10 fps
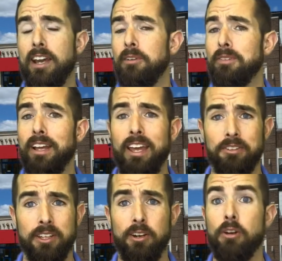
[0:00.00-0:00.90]
Now,
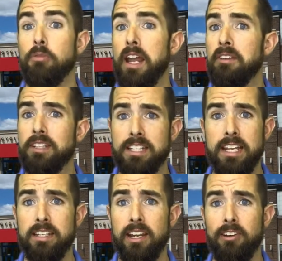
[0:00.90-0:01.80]
healthcare around the
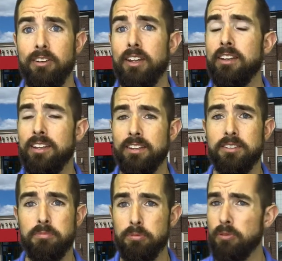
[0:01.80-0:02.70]
Dayton area
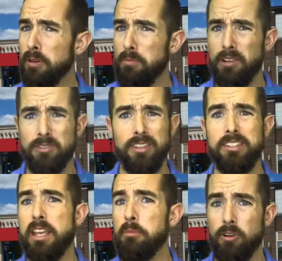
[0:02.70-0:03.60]
is pretty much the
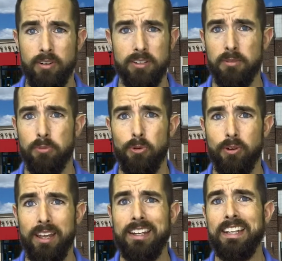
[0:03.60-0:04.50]
same across the
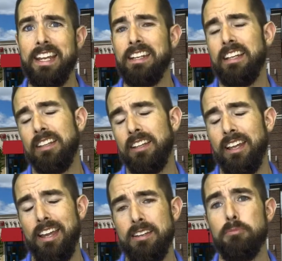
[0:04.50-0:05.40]
board at an
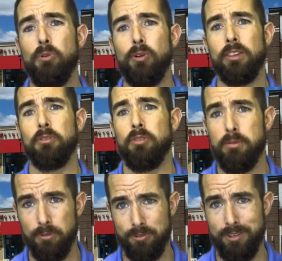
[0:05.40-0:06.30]
eighty-eight point
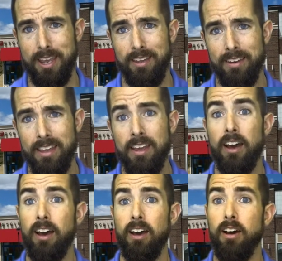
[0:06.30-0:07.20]
three percent
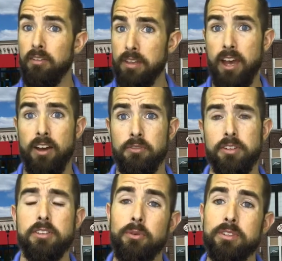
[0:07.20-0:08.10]
uh, of that one
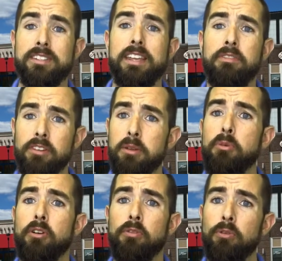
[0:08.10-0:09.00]
hundred. So it's definitely
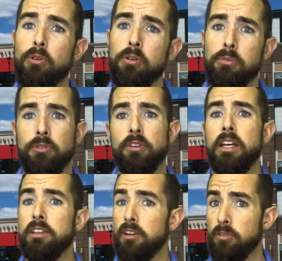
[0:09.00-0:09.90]
more affordable
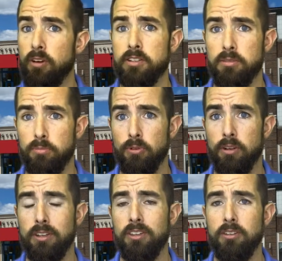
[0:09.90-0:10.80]
than across the
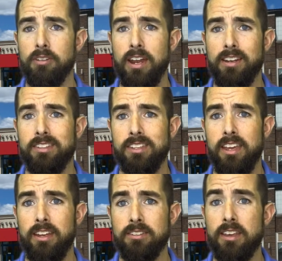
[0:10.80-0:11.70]
board in the United
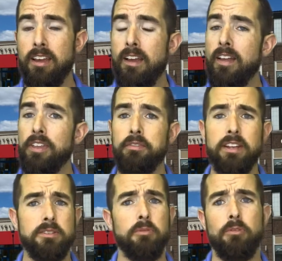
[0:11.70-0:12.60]
States. They've
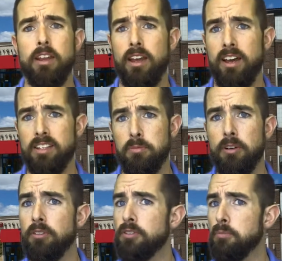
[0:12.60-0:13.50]
got some great
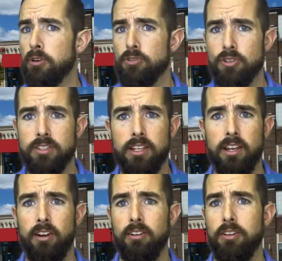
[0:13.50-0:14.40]
hospitals, emergency
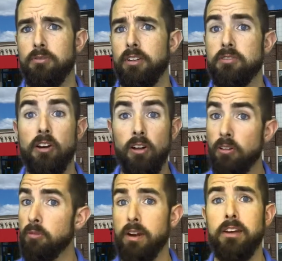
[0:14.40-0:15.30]
care units
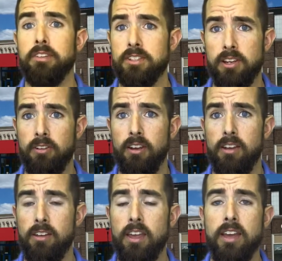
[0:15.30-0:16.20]
all around this
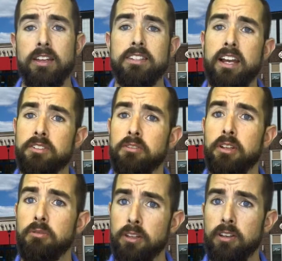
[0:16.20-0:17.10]
area. It's
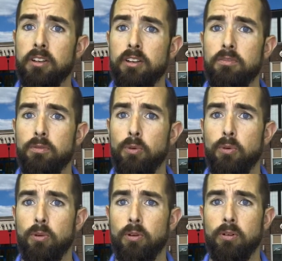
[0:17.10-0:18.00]
actually really good
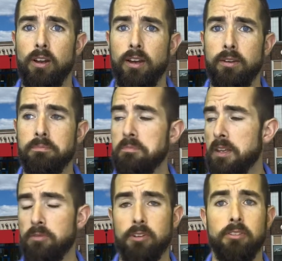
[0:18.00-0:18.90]
for uh,
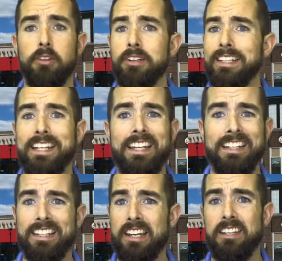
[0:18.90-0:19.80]
if you're looking to get
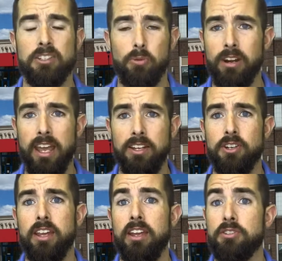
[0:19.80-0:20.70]
into any sort of
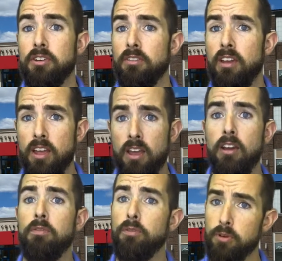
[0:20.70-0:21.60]
education
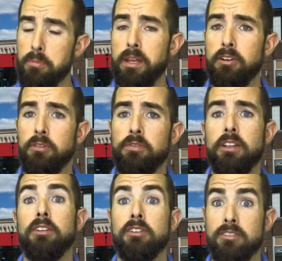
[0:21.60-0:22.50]
for the medical
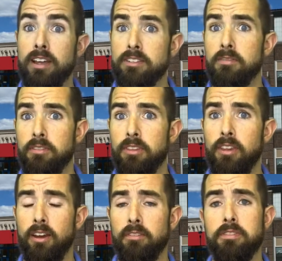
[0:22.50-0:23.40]
field. There's lots of
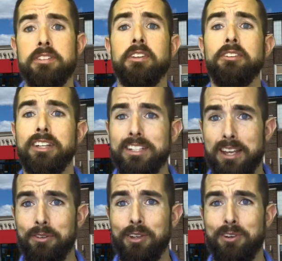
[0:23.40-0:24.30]
uh,
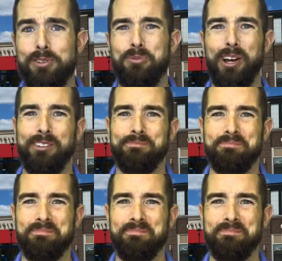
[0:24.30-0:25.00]
facilities out there as well.